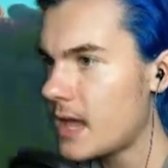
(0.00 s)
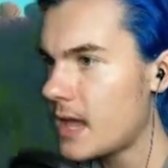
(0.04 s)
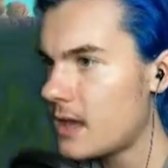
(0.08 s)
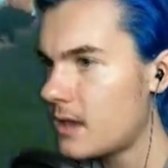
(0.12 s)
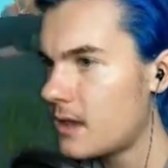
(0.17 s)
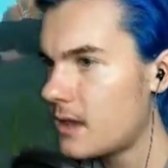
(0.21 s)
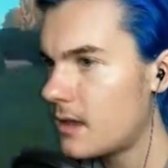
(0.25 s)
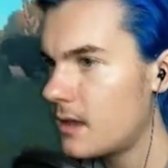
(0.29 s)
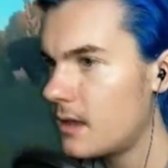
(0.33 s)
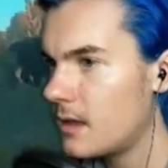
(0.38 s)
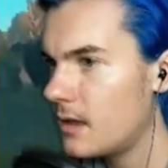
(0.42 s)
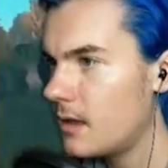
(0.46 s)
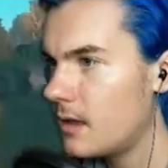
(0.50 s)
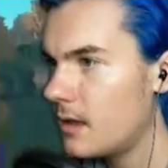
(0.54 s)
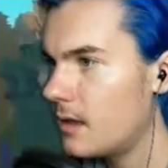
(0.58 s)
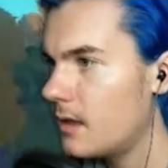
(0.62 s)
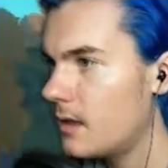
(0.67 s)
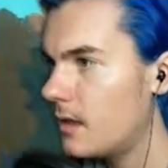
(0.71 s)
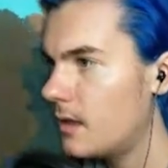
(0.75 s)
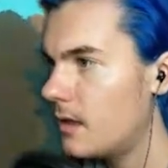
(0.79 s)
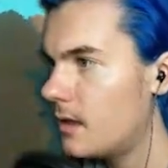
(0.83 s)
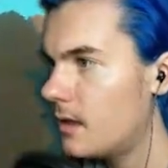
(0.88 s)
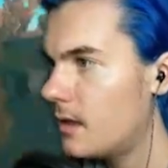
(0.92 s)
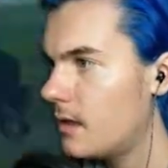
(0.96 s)
A much
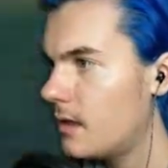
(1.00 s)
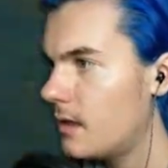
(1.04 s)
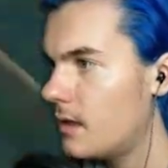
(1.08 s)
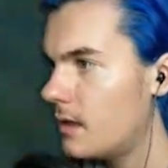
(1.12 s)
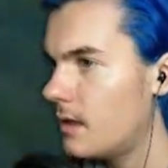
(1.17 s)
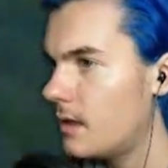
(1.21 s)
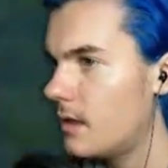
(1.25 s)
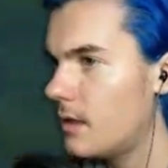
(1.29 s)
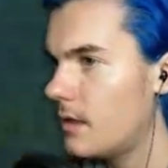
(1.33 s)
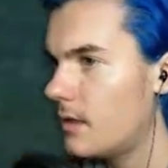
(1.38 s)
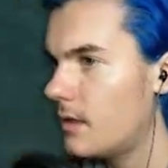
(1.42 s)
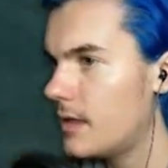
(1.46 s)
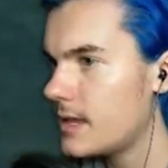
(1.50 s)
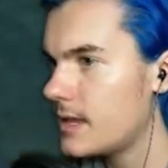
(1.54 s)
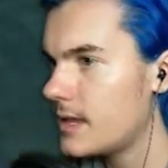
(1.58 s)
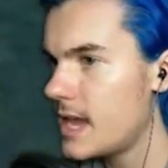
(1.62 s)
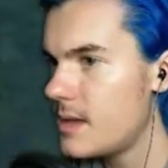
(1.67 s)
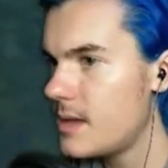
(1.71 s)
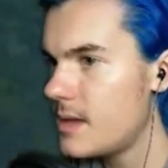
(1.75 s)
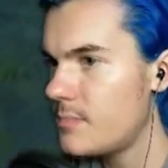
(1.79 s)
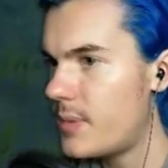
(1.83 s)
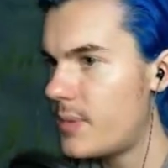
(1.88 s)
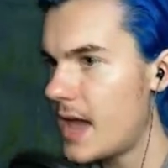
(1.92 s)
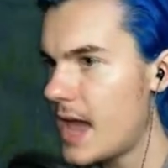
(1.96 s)
bigger bear. It
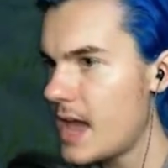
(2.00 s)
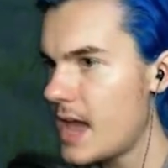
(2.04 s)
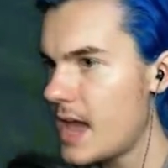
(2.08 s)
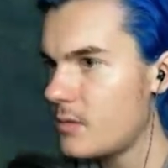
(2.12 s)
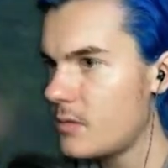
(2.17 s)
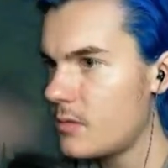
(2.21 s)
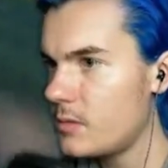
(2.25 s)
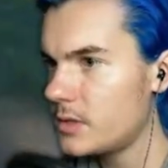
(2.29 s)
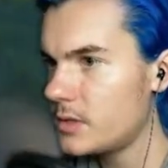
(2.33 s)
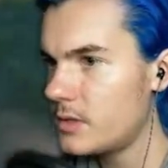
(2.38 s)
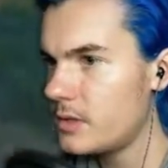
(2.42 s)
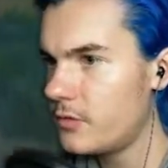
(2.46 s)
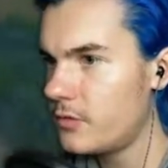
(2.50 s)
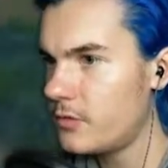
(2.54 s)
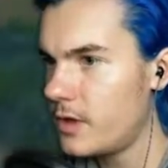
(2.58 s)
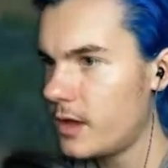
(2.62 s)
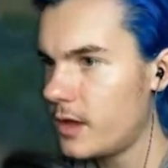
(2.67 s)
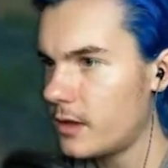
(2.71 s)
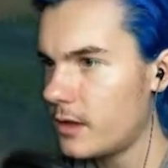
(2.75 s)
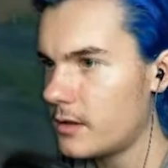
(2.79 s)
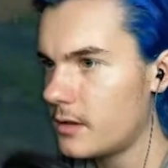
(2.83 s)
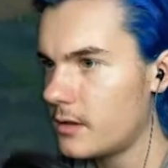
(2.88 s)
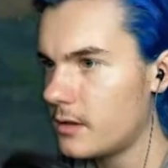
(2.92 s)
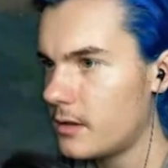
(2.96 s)
came back. What the
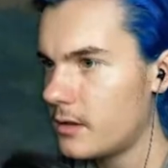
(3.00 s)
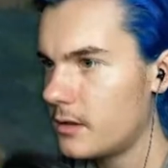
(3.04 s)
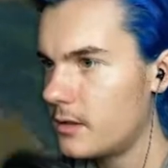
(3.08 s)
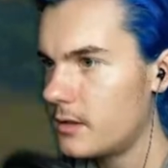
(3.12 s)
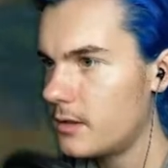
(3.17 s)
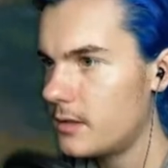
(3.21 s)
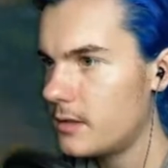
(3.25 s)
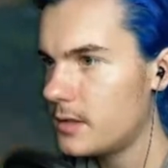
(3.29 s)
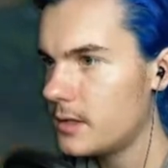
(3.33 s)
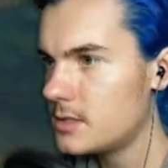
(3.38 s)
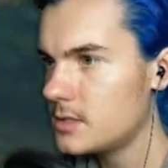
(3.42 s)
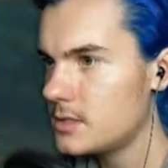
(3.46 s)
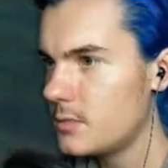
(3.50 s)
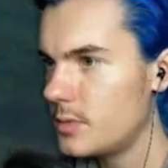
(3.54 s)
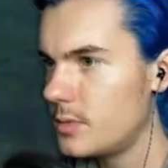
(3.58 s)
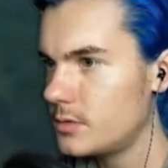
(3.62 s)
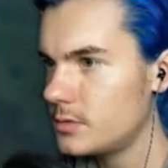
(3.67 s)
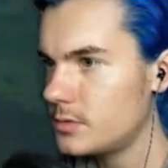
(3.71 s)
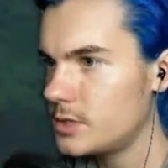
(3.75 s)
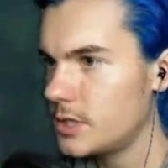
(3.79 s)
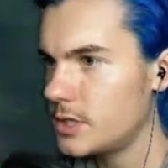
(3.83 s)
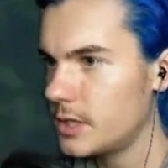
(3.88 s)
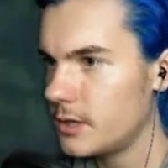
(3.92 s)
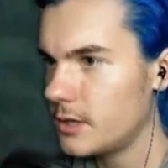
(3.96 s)
fuck? That's so
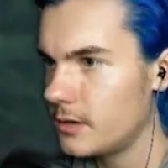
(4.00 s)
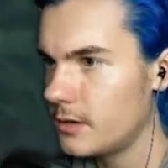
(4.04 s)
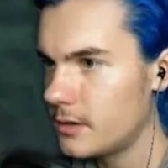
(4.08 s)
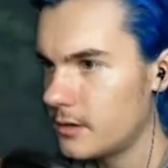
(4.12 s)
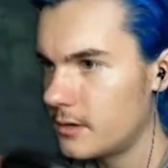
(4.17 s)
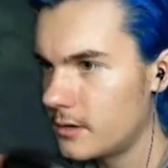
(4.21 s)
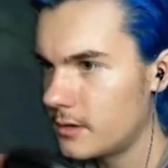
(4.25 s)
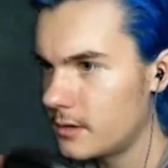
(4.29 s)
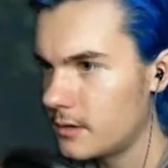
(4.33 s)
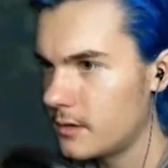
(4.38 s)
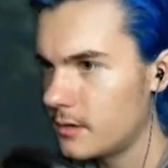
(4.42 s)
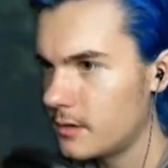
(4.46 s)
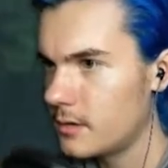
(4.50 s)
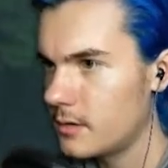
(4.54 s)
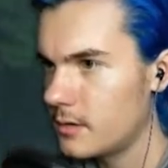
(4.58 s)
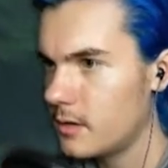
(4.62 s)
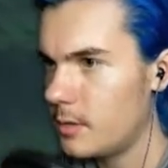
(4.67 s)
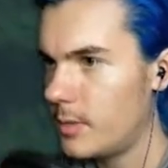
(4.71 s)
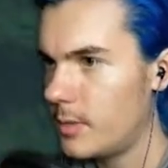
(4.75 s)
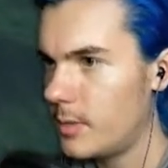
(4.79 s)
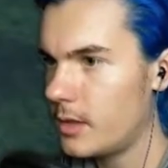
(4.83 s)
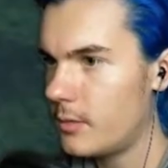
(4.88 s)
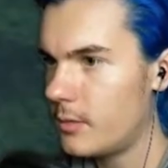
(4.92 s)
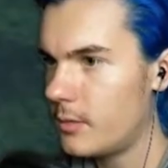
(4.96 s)
bullshit. Oh,
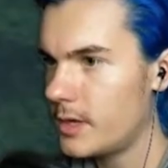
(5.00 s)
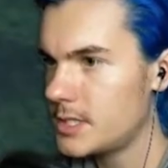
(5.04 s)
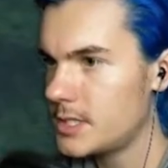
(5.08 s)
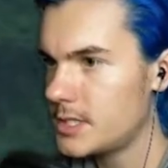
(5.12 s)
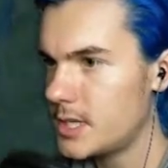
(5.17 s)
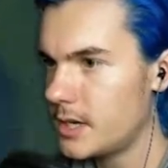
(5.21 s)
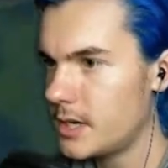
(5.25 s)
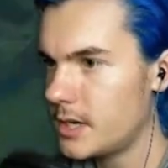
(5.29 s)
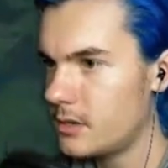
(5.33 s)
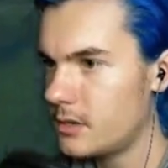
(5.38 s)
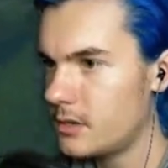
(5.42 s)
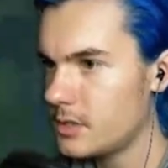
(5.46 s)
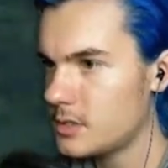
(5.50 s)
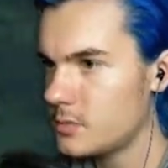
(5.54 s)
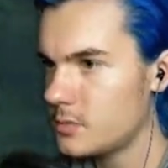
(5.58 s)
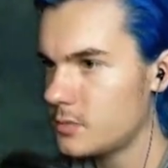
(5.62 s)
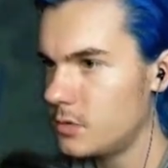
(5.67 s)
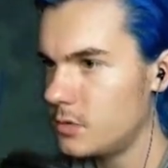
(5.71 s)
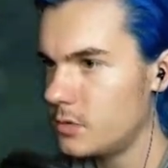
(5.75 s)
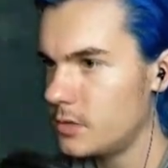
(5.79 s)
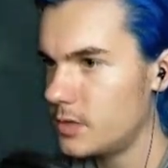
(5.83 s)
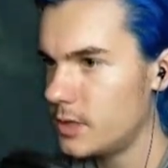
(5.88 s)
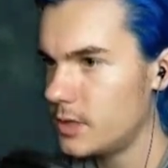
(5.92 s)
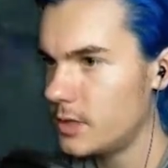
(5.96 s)
by the way, stand on this
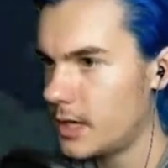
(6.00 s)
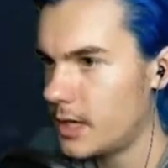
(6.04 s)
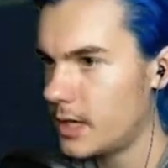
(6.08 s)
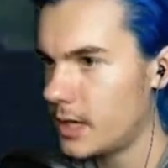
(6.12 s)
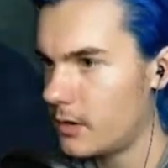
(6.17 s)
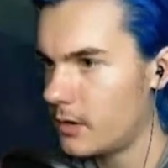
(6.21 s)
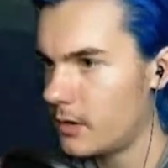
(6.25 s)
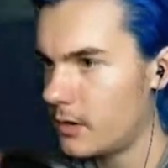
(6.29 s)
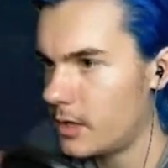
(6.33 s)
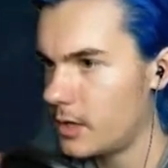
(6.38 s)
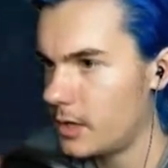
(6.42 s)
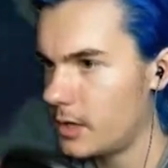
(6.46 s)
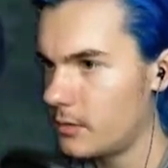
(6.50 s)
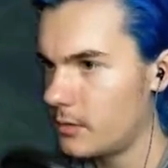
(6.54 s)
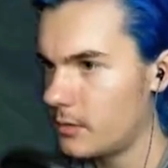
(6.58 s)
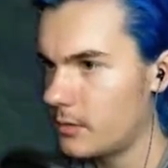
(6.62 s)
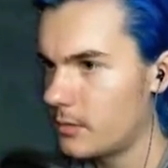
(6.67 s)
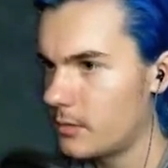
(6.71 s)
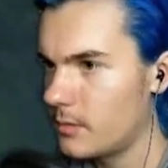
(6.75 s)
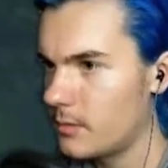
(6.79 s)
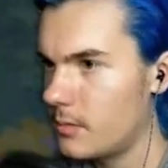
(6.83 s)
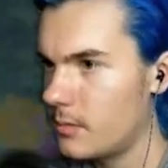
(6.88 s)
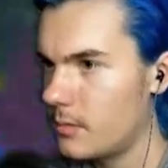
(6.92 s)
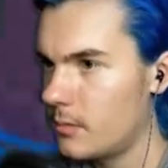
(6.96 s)
wood and he cannot hit you.
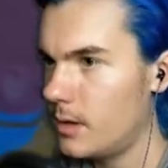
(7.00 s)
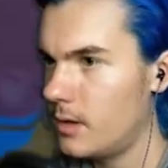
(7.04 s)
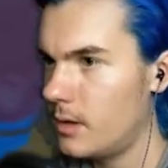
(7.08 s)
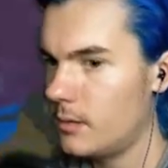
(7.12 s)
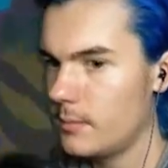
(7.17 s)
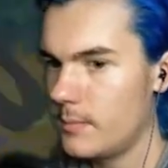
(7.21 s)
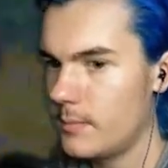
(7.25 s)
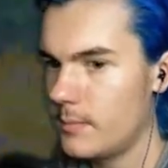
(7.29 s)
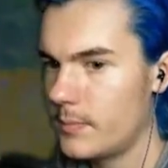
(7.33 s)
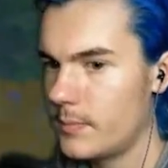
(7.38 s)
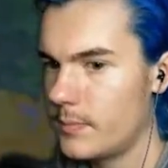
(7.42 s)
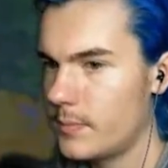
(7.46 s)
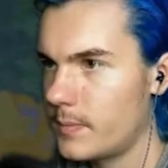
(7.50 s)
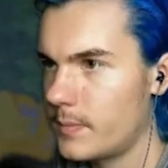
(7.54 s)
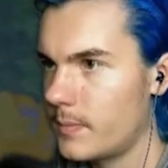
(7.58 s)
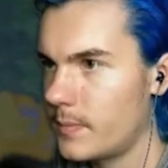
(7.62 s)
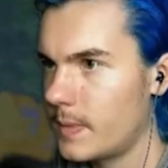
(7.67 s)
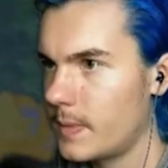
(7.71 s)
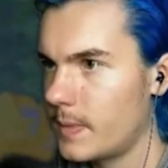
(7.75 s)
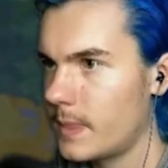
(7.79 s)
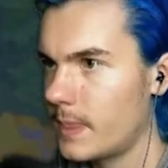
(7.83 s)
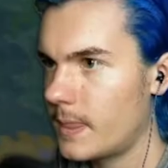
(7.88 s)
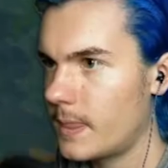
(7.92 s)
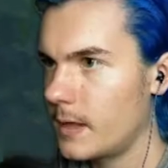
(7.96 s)
Ah. Well,
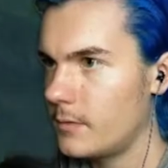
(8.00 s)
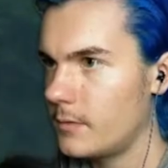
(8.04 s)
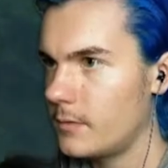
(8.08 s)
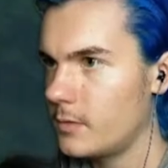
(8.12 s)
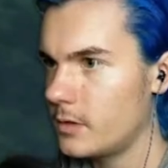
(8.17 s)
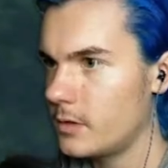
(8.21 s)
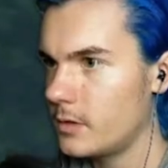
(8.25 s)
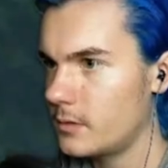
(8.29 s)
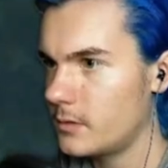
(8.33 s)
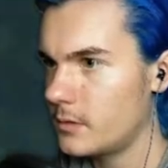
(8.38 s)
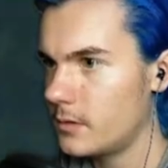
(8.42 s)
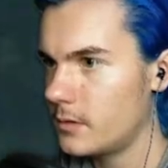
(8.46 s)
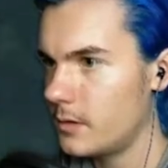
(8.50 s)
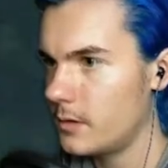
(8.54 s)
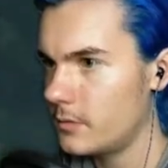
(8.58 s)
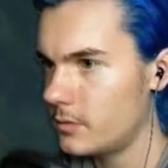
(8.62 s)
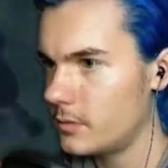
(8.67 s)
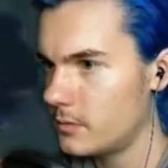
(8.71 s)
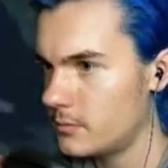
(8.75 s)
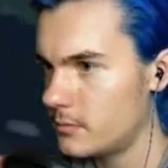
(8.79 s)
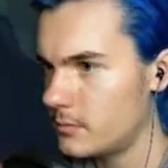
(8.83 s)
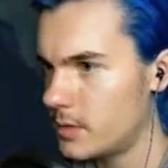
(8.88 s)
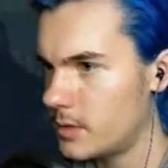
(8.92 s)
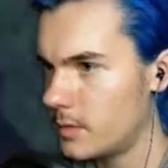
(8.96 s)
if you're not, if you're
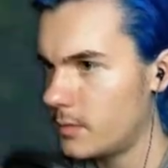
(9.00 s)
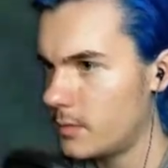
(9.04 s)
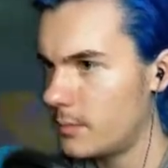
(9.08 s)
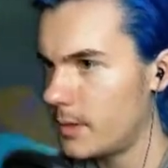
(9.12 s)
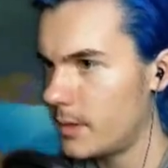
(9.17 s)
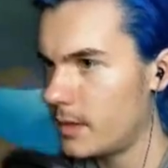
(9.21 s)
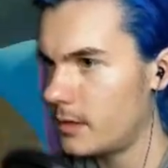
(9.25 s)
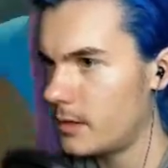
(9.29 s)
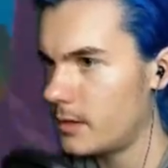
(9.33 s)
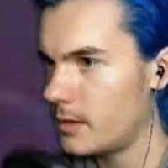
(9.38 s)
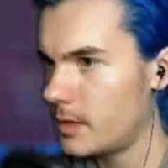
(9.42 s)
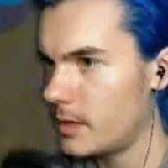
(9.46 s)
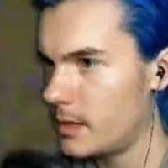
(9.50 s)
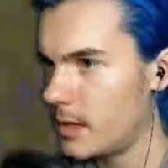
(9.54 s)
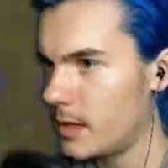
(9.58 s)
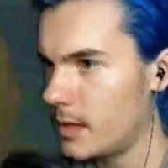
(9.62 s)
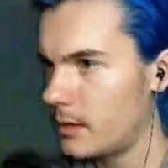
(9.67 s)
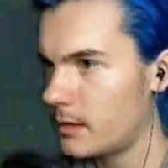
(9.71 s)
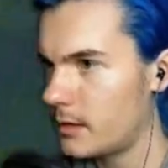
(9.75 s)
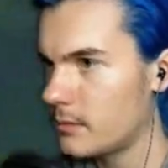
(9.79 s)
dumb about it, he can.